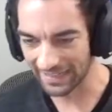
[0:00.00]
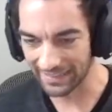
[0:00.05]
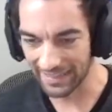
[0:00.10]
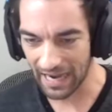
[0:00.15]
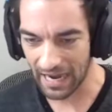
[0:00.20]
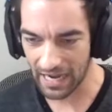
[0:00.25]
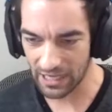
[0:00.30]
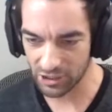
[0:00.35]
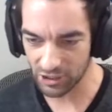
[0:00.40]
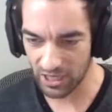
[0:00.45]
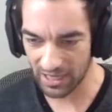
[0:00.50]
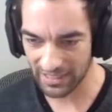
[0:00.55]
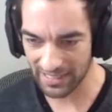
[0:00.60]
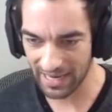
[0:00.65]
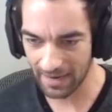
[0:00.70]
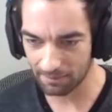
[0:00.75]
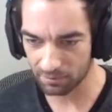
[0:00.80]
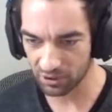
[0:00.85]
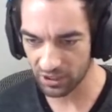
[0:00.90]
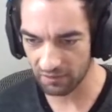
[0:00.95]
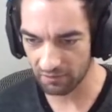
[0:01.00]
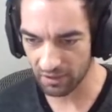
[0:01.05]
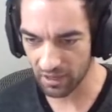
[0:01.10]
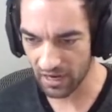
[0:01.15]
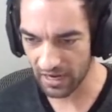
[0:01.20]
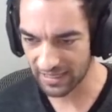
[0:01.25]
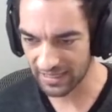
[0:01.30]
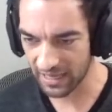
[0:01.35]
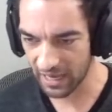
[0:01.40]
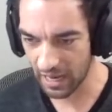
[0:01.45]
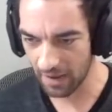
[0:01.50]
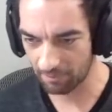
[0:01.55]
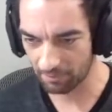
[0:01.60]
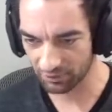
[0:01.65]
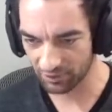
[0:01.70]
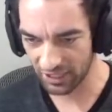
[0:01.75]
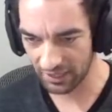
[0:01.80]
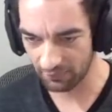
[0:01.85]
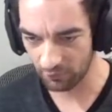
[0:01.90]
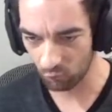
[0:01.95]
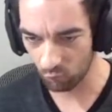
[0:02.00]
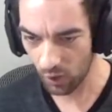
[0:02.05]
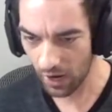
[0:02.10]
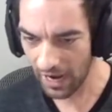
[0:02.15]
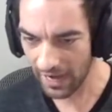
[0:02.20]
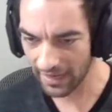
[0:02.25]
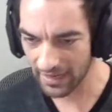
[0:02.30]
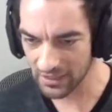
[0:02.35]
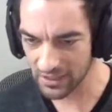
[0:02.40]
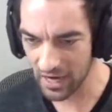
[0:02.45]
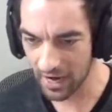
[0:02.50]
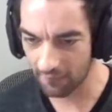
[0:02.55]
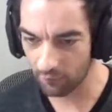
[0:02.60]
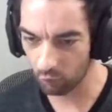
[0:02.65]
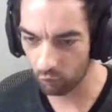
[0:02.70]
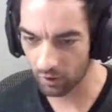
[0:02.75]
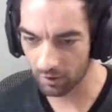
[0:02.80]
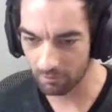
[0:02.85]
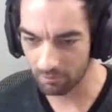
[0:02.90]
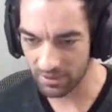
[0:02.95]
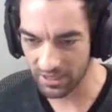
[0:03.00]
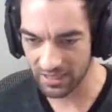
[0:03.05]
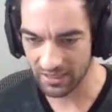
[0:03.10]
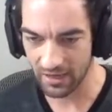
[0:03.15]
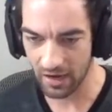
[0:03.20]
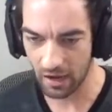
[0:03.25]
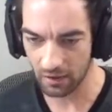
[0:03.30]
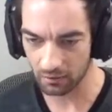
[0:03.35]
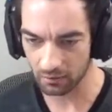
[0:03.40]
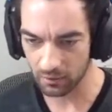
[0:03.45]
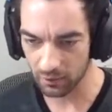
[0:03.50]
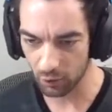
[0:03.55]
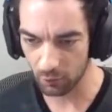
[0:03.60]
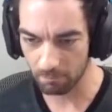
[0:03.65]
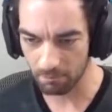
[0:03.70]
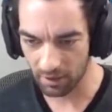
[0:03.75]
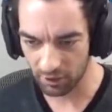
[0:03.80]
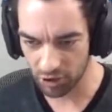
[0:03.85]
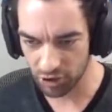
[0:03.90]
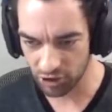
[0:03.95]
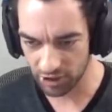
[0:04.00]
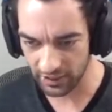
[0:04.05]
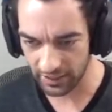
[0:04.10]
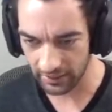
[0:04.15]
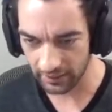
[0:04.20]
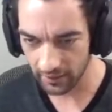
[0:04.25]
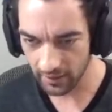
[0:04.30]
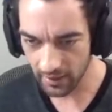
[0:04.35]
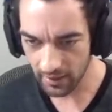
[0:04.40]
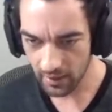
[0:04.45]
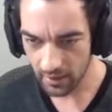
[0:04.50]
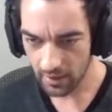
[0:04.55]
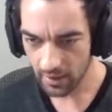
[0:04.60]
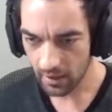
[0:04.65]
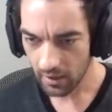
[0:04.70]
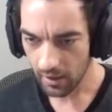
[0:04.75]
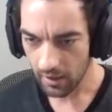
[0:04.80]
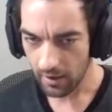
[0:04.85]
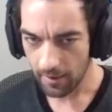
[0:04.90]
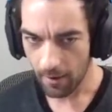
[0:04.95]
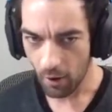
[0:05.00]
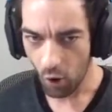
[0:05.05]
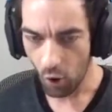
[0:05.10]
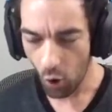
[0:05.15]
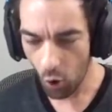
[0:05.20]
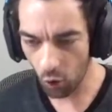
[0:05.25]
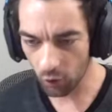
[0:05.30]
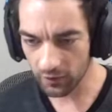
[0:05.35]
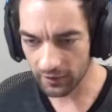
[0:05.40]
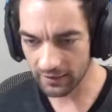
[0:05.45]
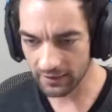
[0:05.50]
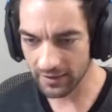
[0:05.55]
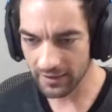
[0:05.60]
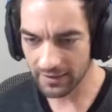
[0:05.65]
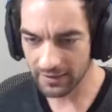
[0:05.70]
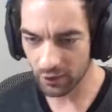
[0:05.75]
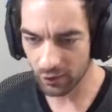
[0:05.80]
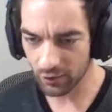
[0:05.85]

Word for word: gosh. I can't believe it. I can't believe it. Why is everyone being a little munchkin holding their